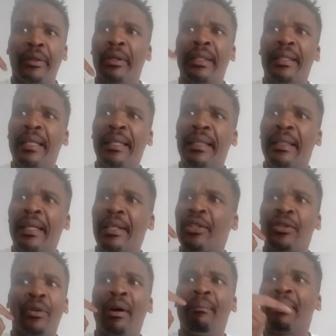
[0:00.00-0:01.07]
nor
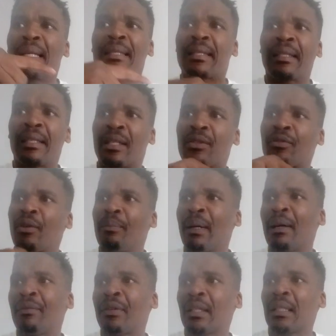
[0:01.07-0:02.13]
delegates, nor ambassadors from
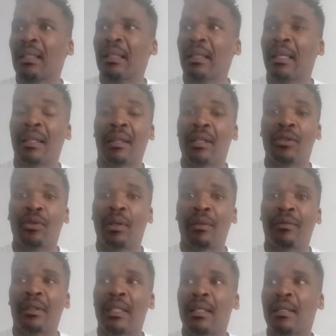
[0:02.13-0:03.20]
Africa at this
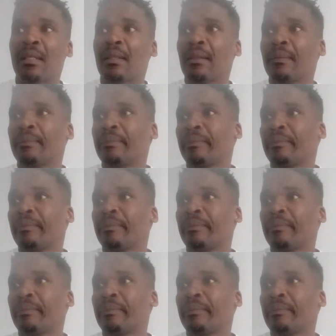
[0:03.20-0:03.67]
conference.